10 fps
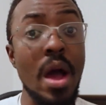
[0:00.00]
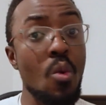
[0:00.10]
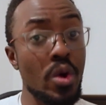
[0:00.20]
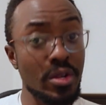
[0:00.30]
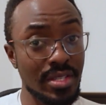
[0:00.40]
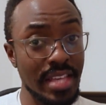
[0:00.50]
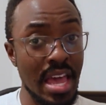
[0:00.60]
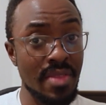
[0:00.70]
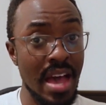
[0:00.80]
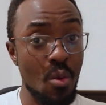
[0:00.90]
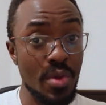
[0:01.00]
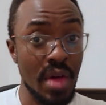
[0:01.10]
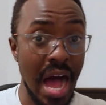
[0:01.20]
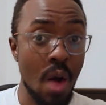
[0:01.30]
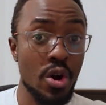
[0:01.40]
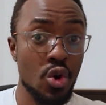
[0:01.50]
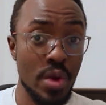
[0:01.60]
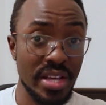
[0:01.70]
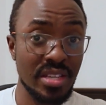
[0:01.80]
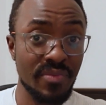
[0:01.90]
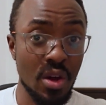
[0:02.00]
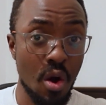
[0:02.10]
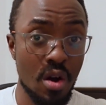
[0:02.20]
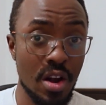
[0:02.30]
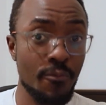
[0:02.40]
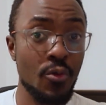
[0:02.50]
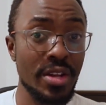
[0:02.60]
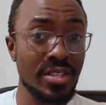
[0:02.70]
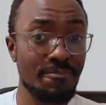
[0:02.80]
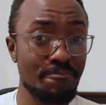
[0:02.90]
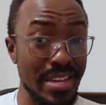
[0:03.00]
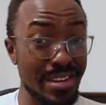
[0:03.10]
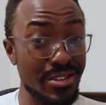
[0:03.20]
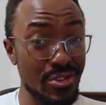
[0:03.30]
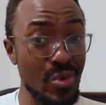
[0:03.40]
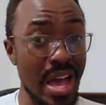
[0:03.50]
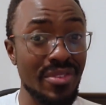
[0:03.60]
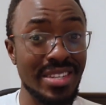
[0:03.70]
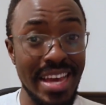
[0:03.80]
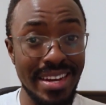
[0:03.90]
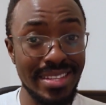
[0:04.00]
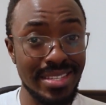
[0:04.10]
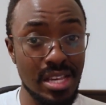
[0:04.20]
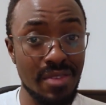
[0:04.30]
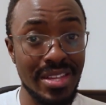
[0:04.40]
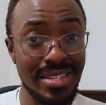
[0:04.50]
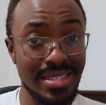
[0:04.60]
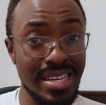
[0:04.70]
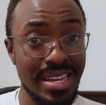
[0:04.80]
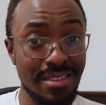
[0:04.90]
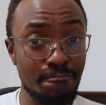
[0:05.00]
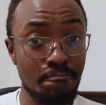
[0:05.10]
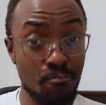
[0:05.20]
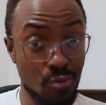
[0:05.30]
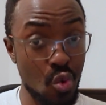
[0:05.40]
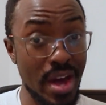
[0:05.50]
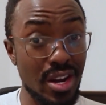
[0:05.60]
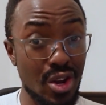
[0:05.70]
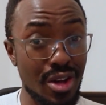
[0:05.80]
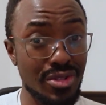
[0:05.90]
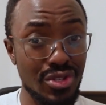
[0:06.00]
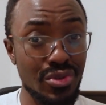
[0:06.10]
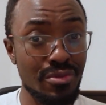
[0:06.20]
I will say that with how aggressive they are up front, they do have a tendency of conceding. Quite a lot too.